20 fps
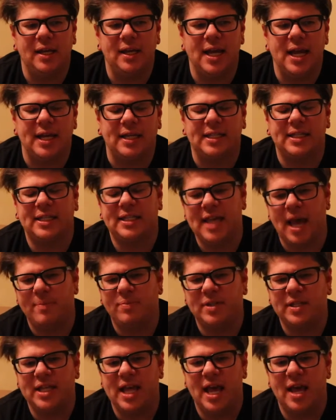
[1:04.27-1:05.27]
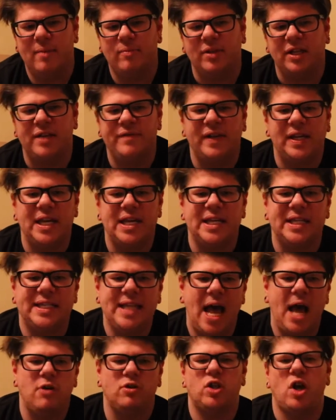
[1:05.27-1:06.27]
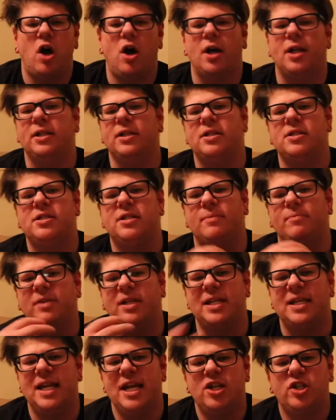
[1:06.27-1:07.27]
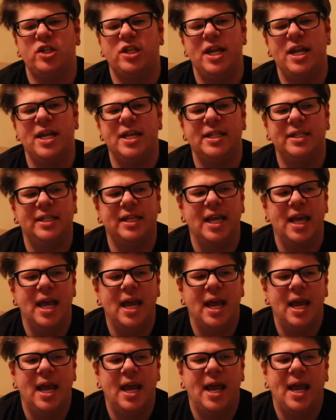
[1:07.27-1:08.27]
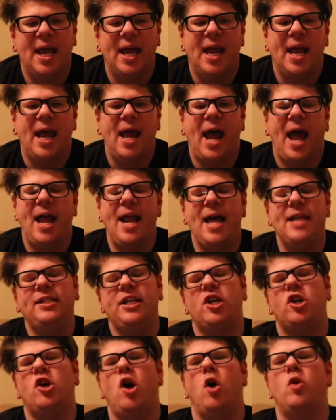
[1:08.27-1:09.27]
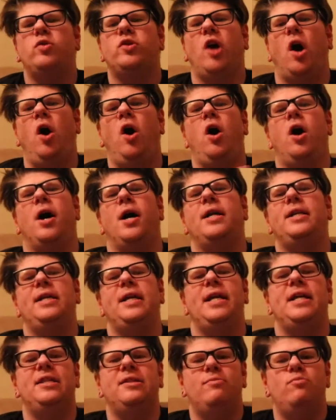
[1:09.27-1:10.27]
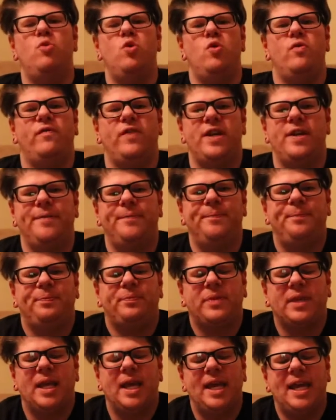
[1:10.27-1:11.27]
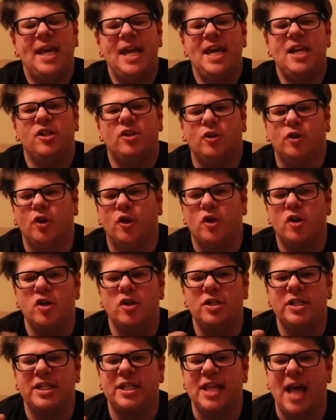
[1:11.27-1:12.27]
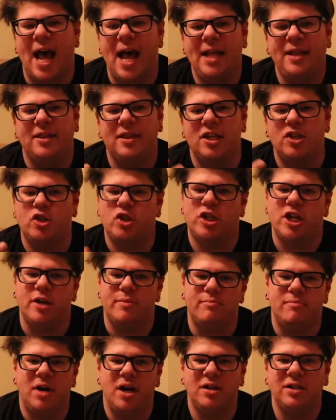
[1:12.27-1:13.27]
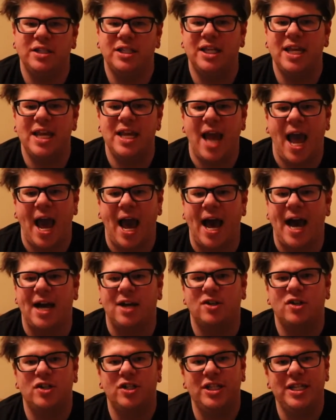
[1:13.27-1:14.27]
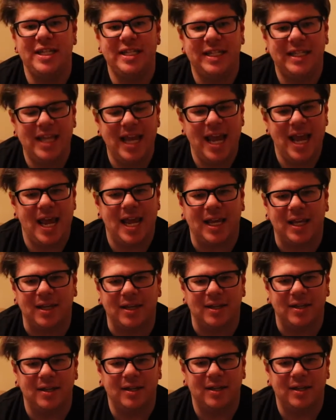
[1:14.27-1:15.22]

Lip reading: accepts them living in his house on some conditions. And as it goes on in the movie, he learns that the chipmunks can actually sing.